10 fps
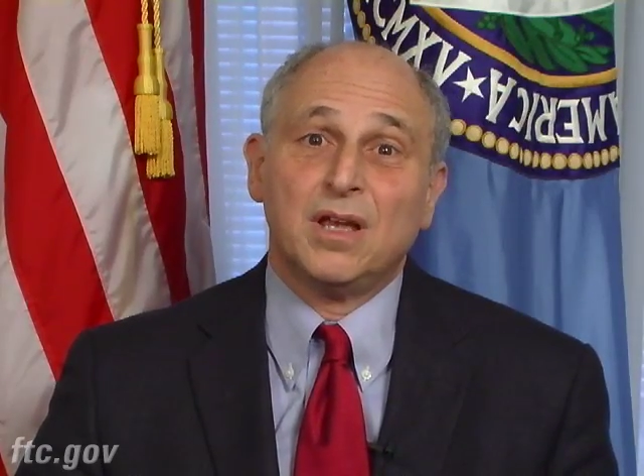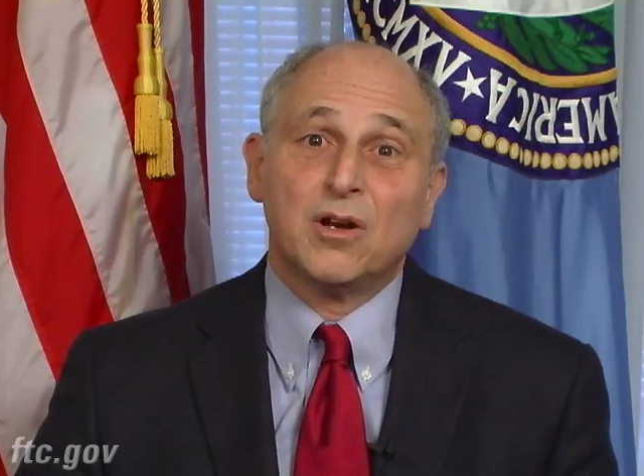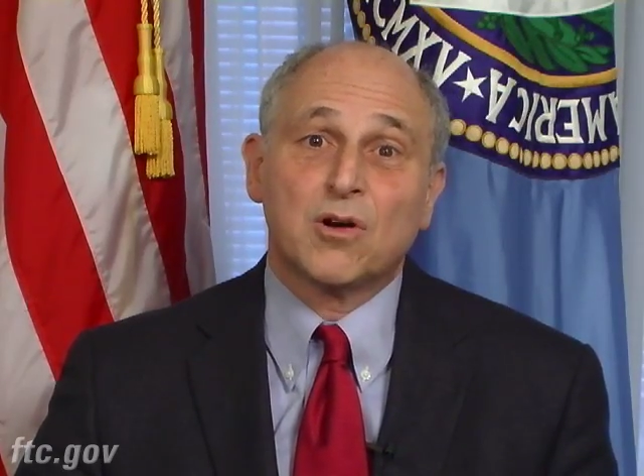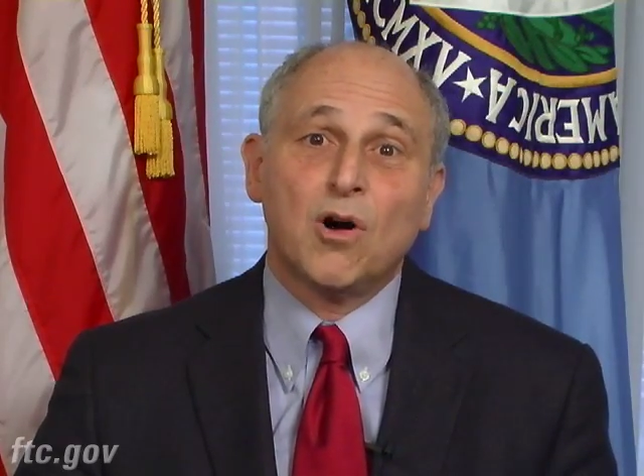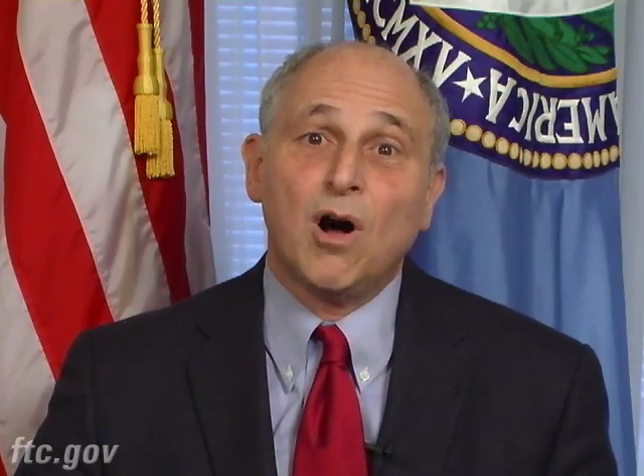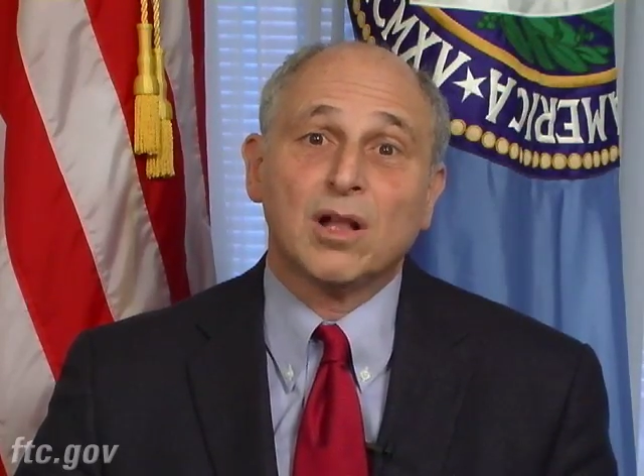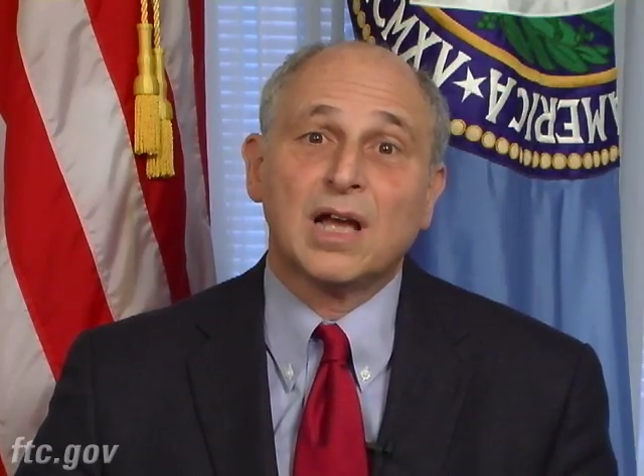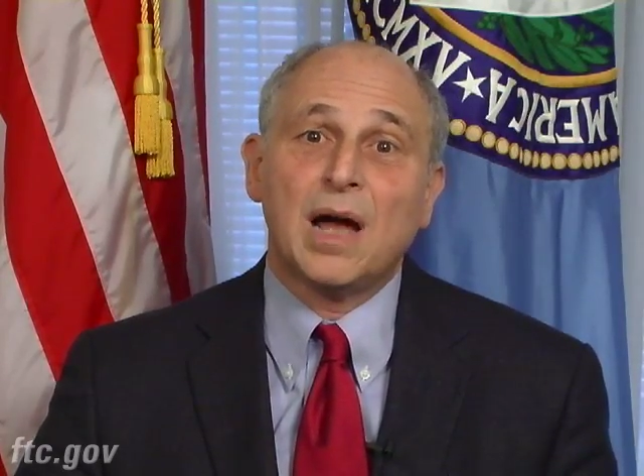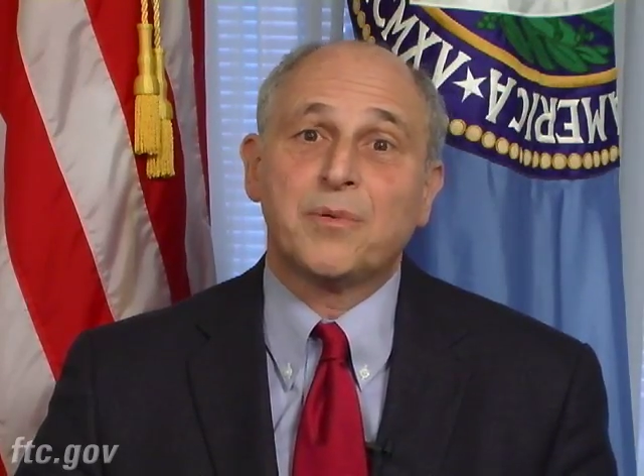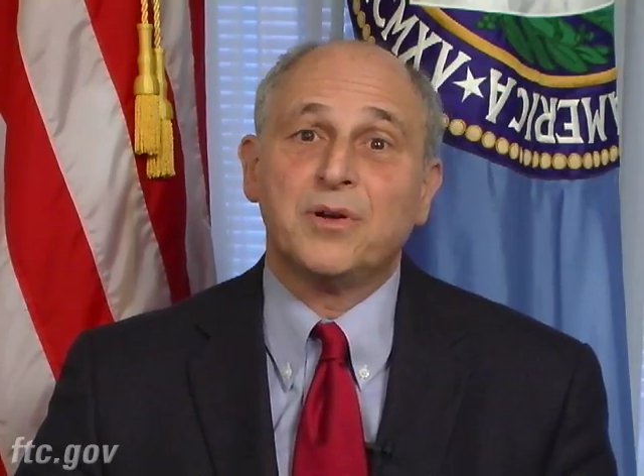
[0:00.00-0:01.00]
You're called
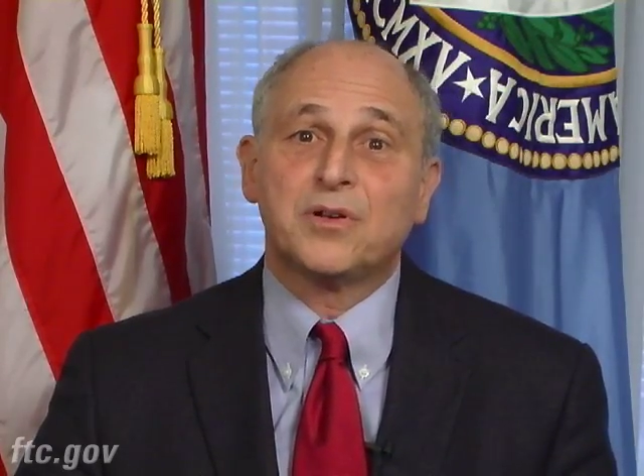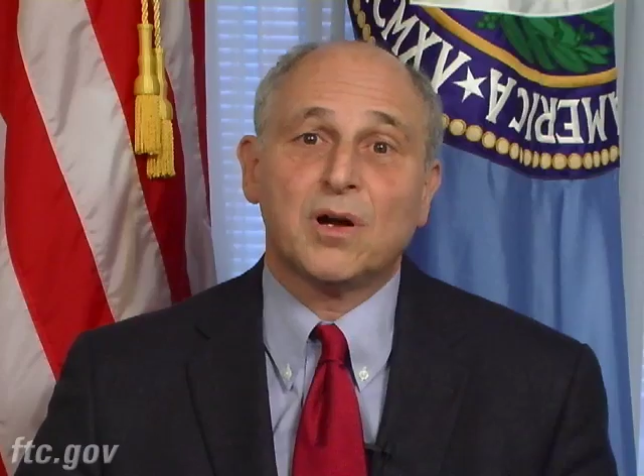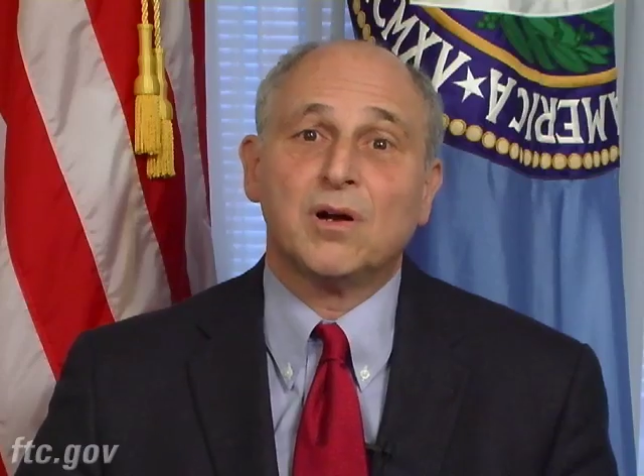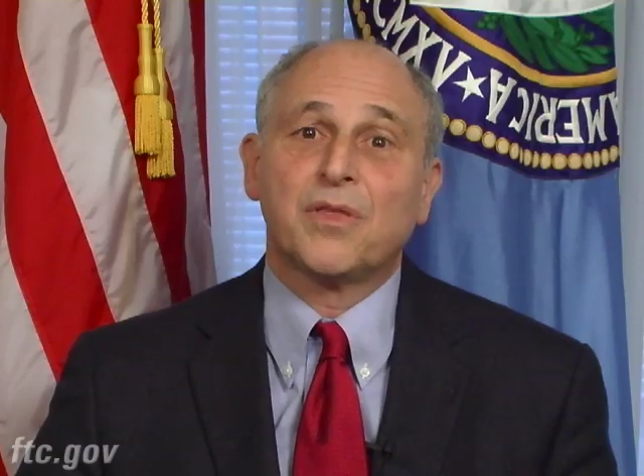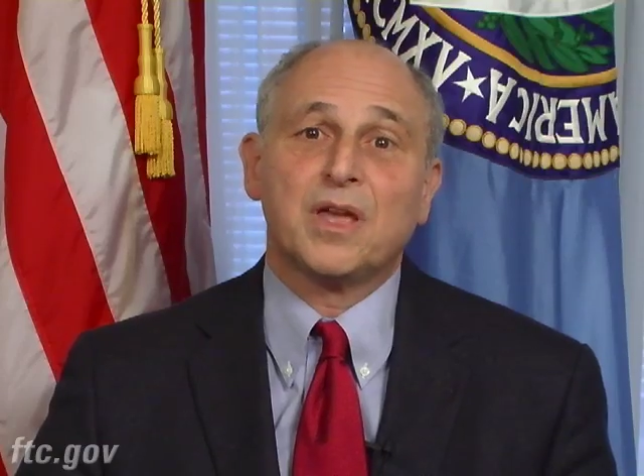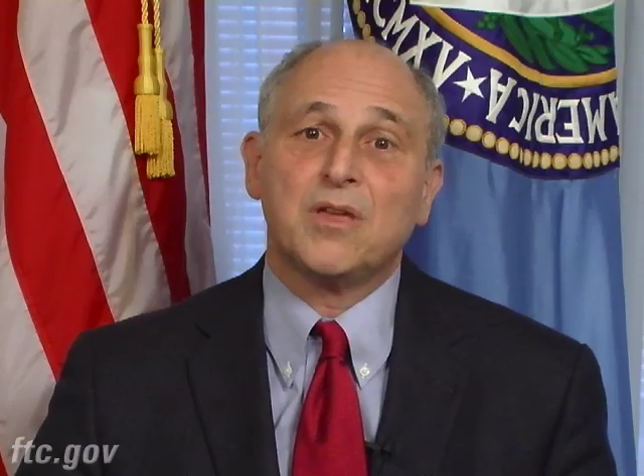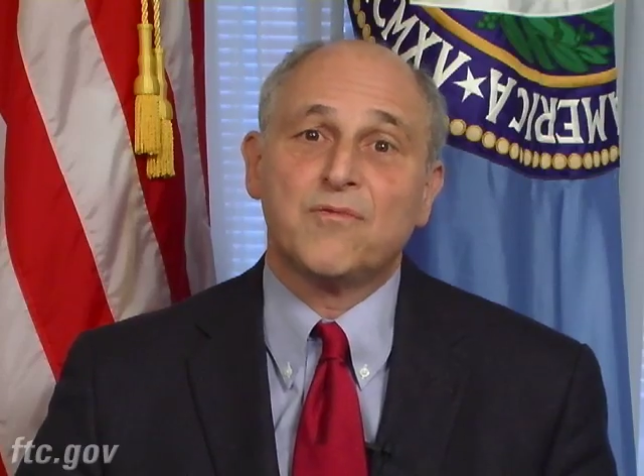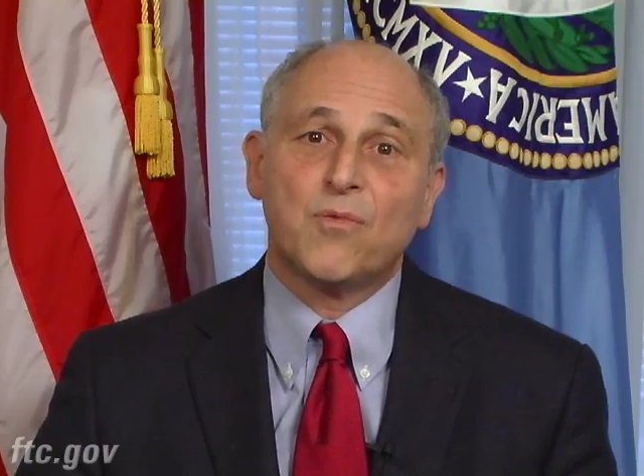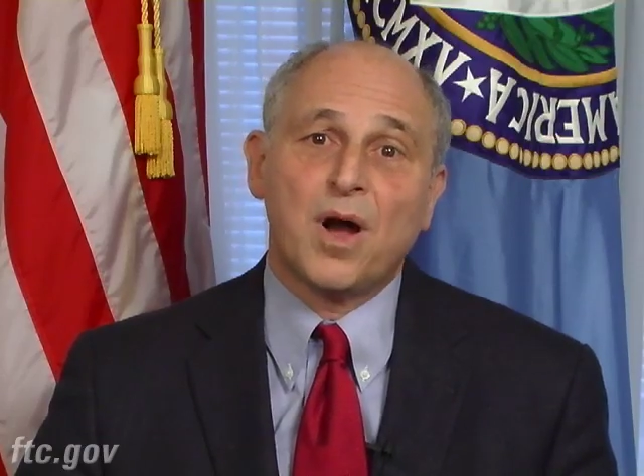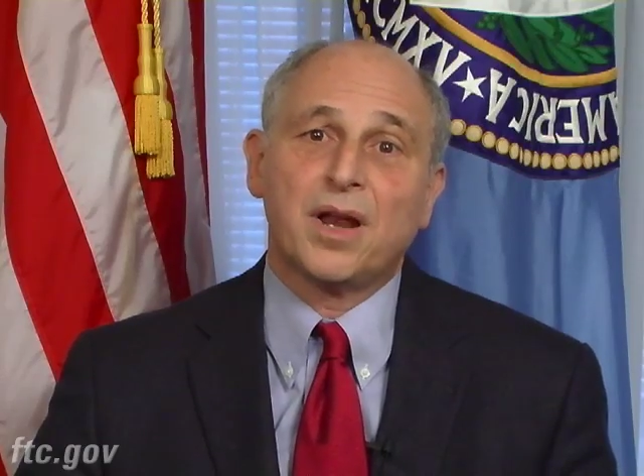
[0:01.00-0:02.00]
up, you're told that
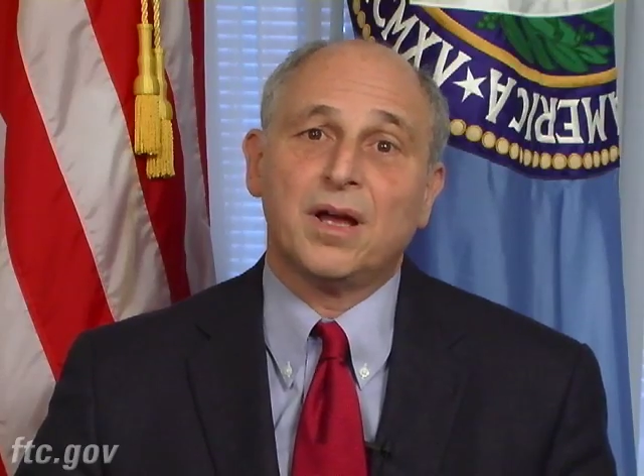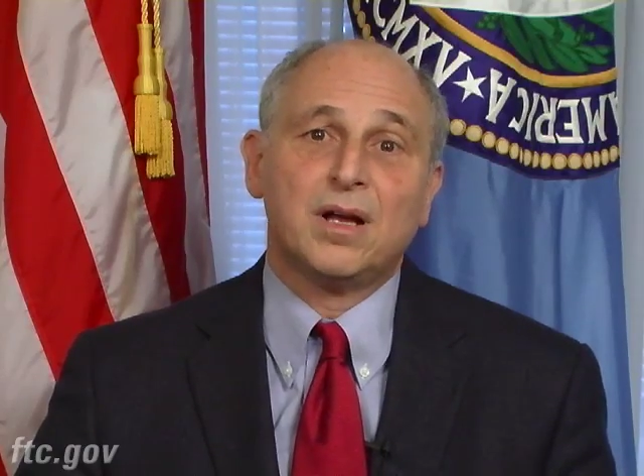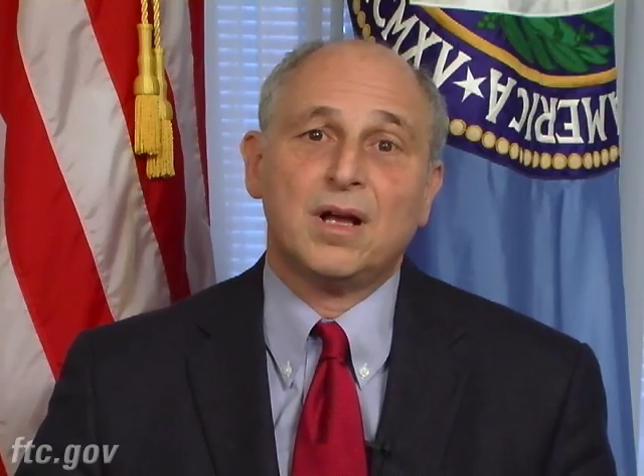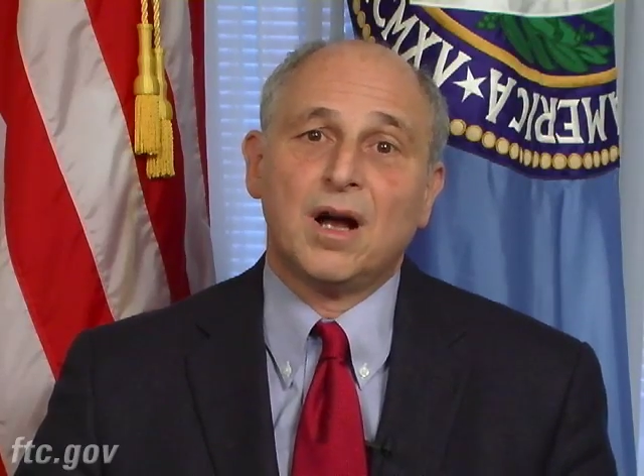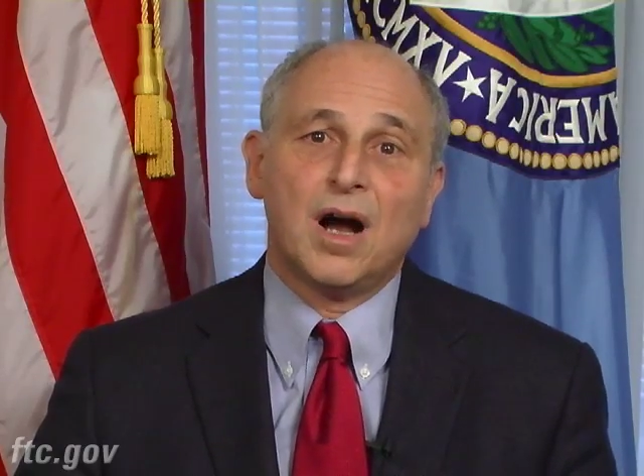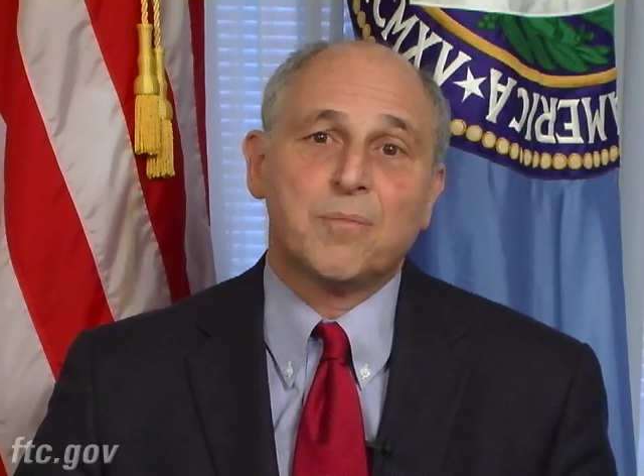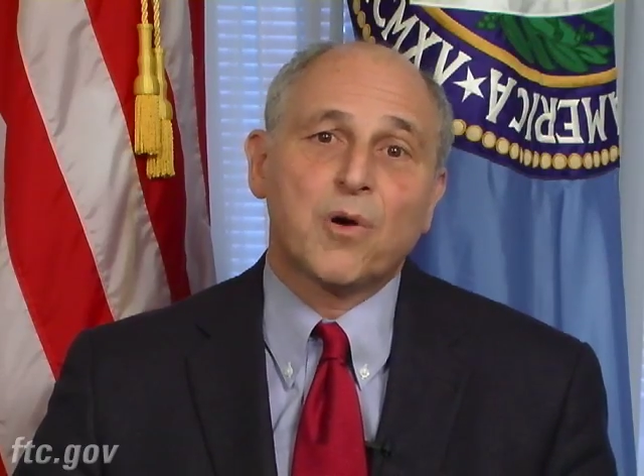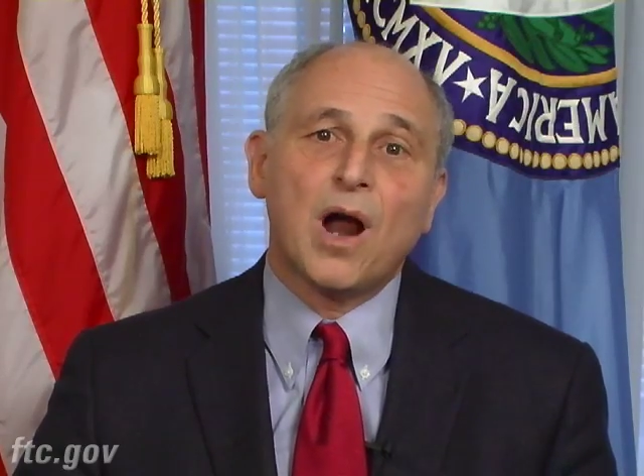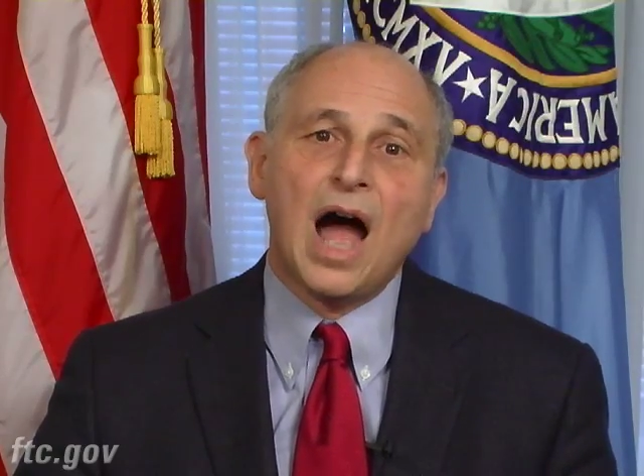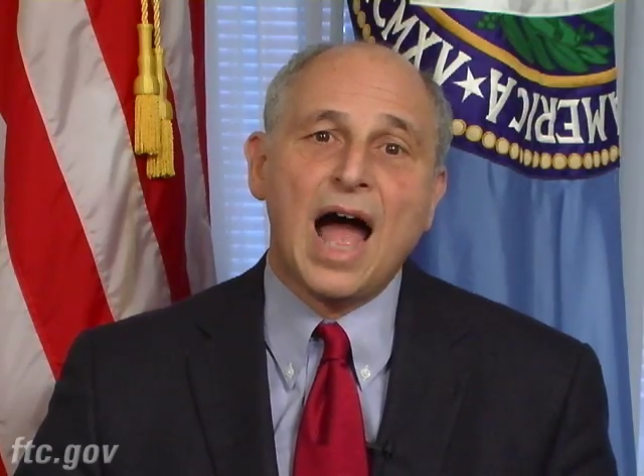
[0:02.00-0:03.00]
you've won a
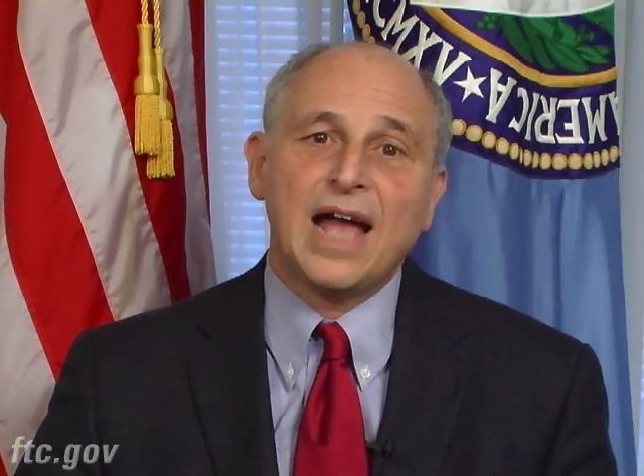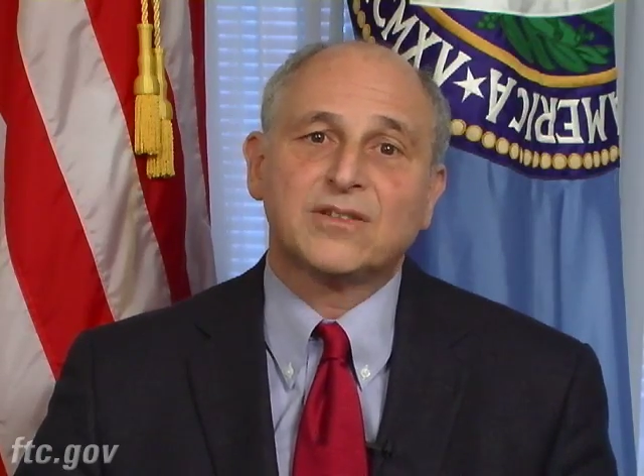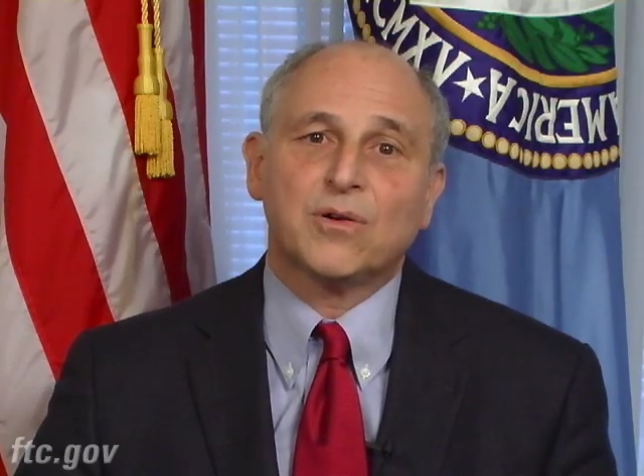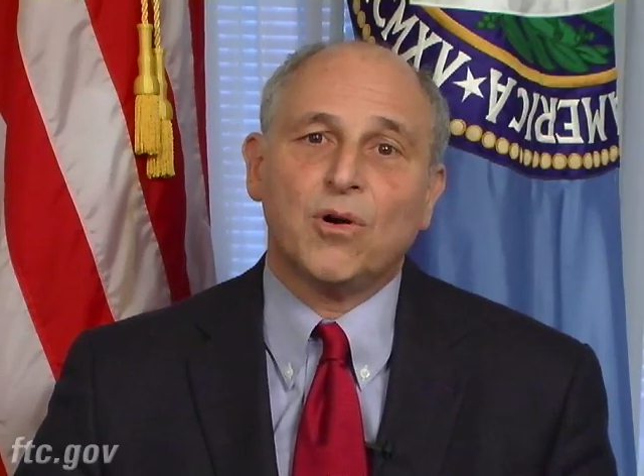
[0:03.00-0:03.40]
prize.